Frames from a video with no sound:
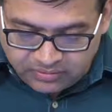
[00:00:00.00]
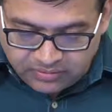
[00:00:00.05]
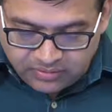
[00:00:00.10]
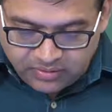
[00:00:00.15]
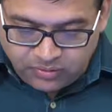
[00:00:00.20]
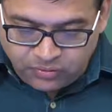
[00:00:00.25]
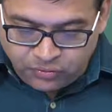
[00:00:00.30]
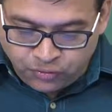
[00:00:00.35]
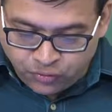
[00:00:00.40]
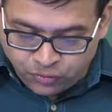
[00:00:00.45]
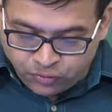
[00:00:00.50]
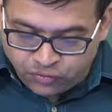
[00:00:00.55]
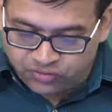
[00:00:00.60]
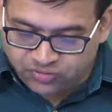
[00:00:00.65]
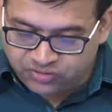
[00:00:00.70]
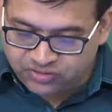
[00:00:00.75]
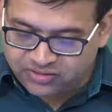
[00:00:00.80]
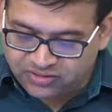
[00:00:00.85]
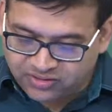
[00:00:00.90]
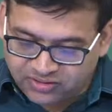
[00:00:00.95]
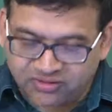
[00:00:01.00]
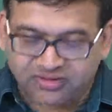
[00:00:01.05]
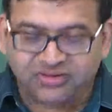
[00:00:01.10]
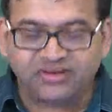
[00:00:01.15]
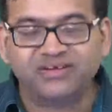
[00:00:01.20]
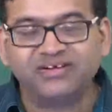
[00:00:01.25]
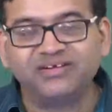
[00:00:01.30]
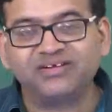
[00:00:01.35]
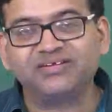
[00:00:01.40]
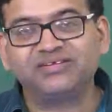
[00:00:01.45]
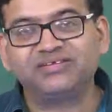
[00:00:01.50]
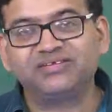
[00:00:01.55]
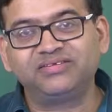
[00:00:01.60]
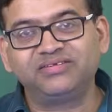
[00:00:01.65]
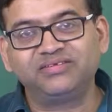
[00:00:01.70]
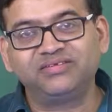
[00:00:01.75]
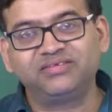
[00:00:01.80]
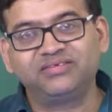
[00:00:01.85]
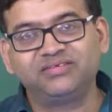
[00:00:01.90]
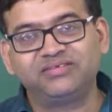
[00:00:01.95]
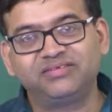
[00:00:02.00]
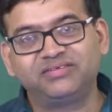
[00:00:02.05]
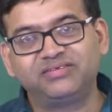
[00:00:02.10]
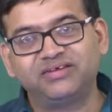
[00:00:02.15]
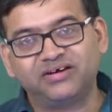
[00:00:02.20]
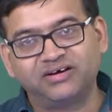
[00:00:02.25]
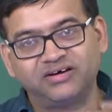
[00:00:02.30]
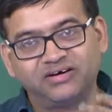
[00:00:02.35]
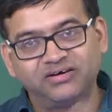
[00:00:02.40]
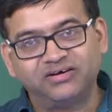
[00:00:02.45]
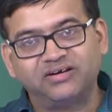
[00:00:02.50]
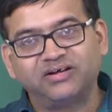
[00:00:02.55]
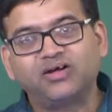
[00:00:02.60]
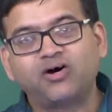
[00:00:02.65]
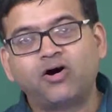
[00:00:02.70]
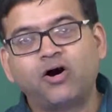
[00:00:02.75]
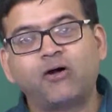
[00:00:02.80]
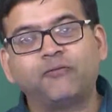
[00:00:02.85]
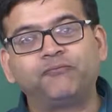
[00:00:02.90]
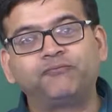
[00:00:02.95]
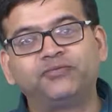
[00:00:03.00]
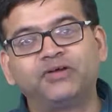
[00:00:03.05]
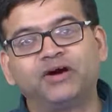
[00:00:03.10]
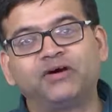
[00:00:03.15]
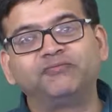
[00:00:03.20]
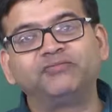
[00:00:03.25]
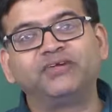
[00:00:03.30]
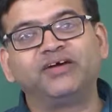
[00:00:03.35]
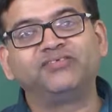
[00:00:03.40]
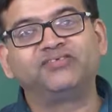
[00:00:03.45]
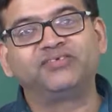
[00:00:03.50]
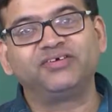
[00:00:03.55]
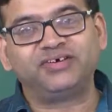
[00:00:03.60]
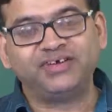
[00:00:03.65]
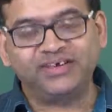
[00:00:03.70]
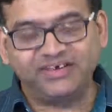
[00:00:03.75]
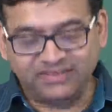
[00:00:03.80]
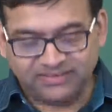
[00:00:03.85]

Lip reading: used the observed density,